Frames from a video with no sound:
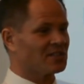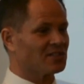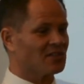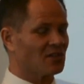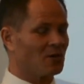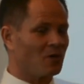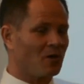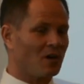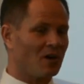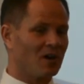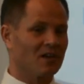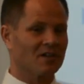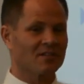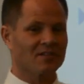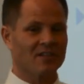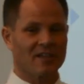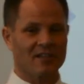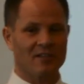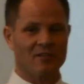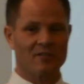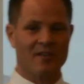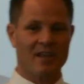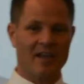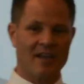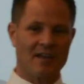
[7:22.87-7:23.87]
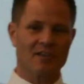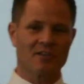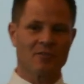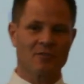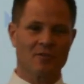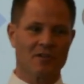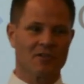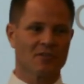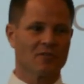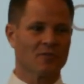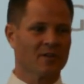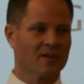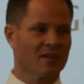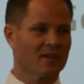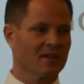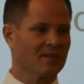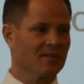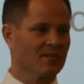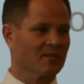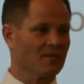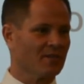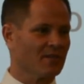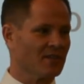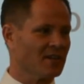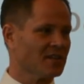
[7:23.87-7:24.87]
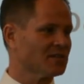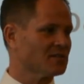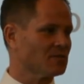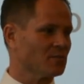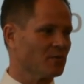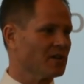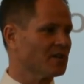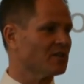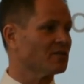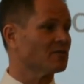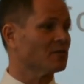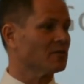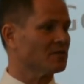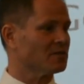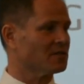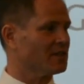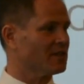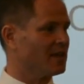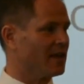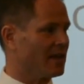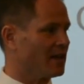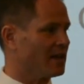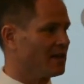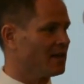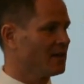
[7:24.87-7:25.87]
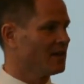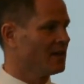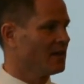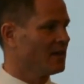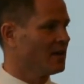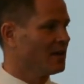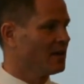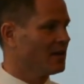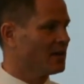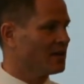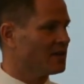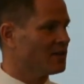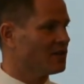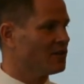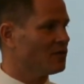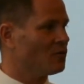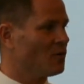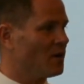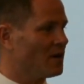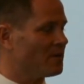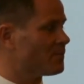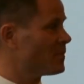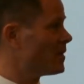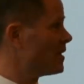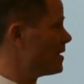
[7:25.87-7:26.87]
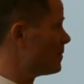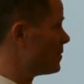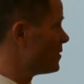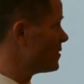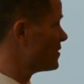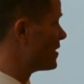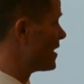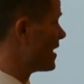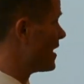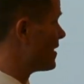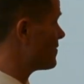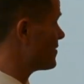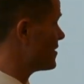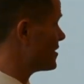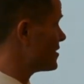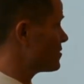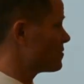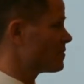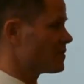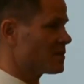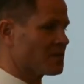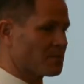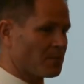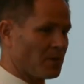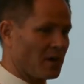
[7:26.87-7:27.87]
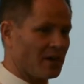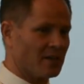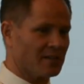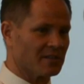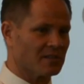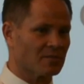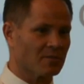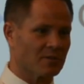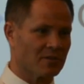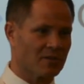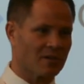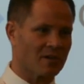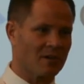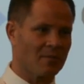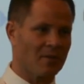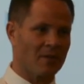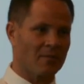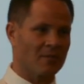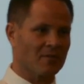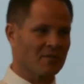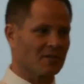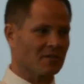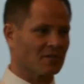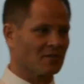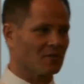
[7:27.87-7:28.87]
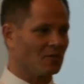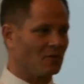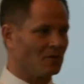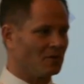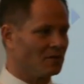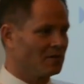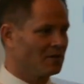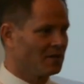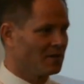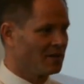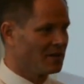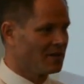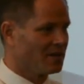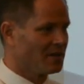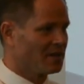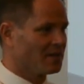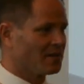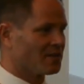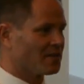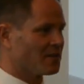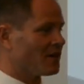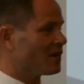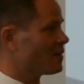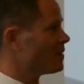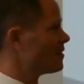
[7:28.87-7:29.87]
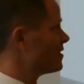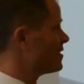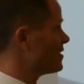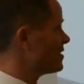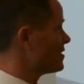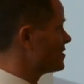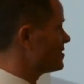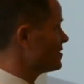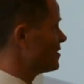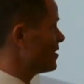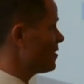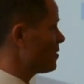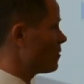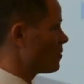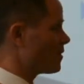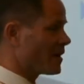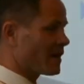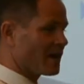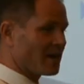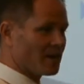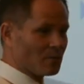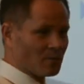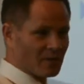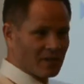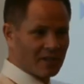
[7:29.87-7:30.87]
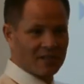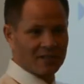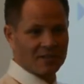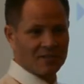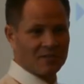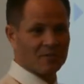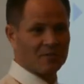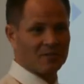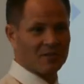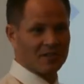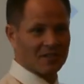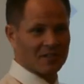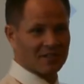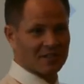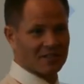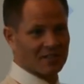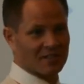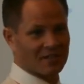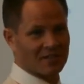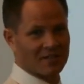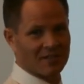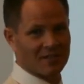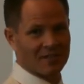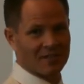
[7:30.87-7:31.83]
is so hard that you can't do it doing things the way you do it today. You want people to have this response when you come up with this goal. There is no way we can do this,